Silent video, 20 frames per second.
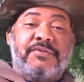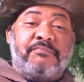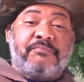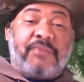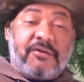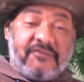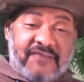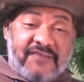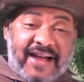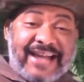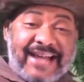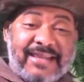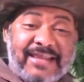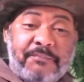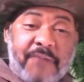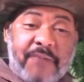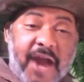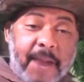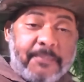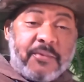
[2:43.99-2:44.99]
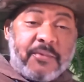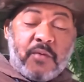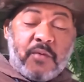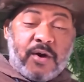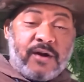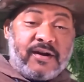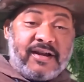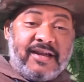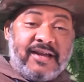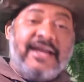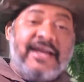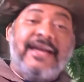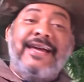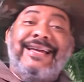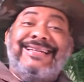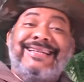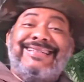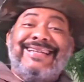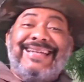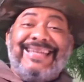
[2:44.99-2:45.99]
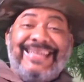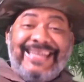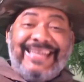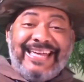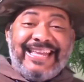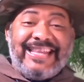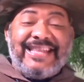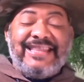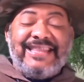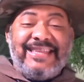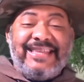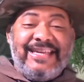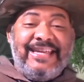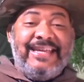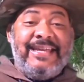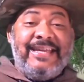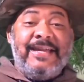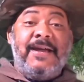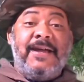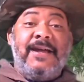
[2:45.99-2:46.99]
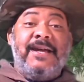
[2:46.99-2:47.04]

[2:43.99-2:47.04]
provide the paperwork to get the